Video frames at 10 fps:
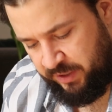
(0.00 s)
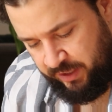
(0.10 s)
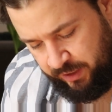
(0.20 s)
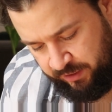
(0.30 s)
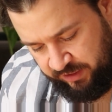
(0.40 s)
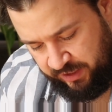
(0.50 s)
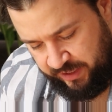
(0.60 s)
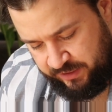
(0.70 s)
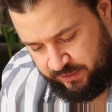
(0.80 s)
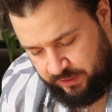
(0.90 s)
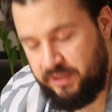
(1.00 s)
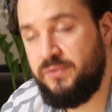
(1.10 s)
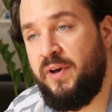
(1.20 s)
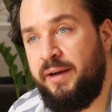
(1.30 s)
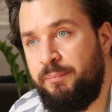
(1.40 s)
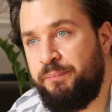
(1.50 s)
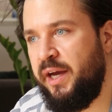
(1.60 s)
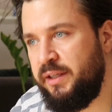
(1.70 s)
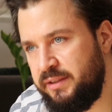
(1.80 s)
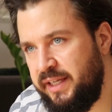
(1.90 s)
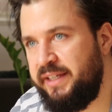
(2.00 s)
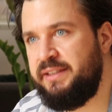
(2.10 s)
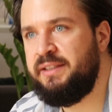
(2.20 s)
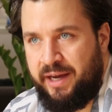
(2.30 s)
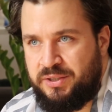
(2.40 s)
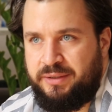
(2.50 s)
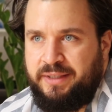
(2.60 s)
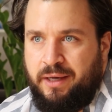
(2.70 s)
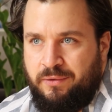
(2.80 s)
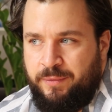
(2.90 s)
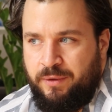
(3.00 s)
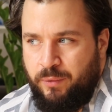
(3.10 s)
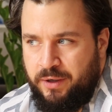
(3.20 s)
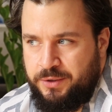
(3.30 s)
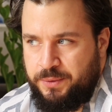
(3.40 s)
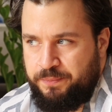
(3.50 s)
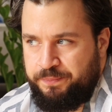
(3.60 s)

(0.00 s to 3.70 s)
Piguet that it's fine. And they actually gave me the watch.